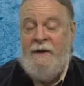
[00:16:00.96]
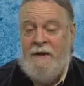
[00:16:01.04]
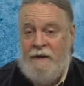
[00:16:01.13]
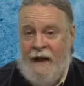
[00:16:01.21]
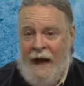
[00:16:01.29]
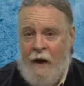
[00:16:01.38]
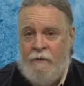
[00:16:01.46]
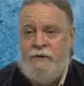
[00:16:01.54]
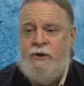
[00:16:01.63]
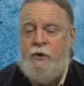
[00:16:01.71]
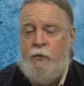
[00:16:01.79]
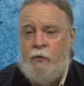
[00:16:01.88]
be
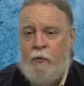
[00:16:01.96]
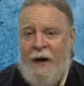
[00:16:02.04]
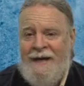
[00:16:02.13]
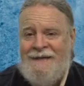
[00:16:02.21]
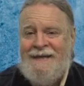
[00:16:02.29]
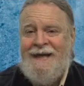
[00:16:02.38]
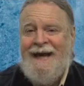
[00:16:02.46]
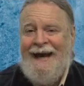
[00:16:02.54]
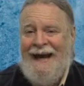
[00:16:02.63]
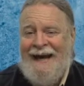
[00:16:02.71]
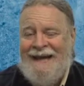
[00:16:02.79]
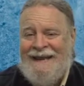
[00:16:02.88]
allowed to write
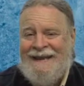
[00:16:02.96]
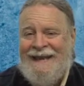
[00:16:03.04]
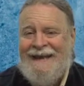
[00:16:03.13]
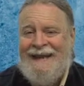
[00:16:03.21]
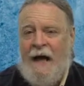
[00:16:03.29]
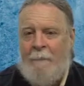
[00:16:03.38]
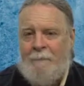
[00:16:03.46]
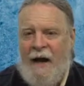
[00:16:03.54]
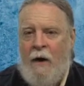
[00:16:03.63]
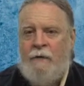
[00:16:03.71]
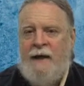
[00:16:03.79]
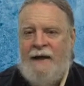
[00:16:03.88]
anything
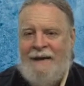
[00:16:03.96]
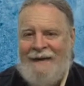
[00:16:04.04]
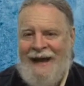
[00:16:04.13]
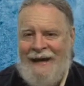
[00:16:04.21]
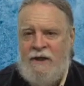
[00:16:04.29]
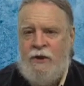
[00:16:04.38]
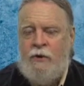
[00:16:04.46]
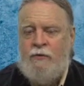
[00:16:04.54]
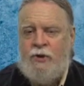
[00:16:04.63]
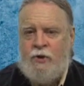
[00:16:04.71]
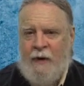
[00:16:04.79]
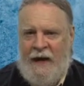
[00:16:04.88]
about net
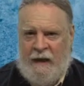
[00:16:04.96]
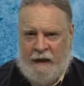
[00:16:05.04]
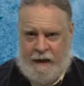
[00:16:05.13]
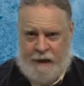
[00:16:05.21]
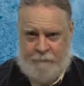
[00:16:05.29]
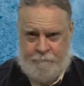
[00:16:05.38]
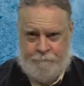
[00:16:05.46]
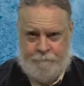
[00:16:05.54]
neutrality.